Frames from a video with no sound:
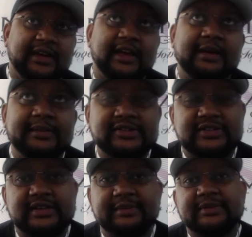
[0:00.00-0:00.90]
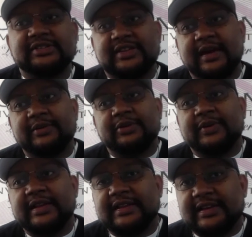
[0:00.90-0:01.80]
how much time you
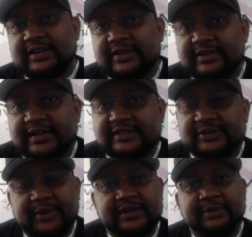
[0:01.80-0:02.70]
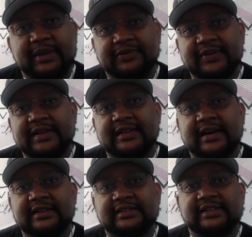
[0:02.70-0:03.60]
really think you're gonna have to spend to make
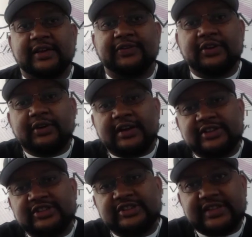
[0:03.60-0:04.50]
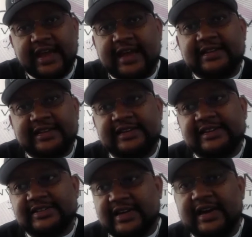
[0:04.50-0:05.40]
$50 if you understand
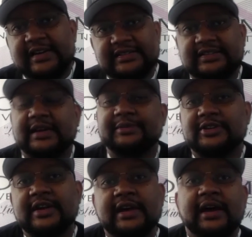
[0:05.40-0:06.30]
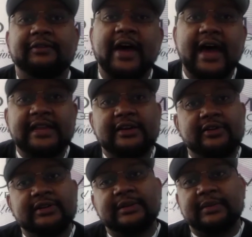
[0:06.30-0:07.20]
these concepts of how to
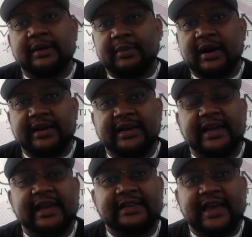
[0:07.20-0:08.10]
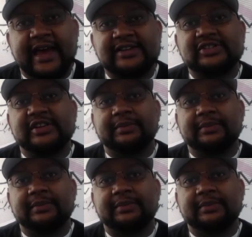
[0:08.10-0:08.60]
go in the market and actually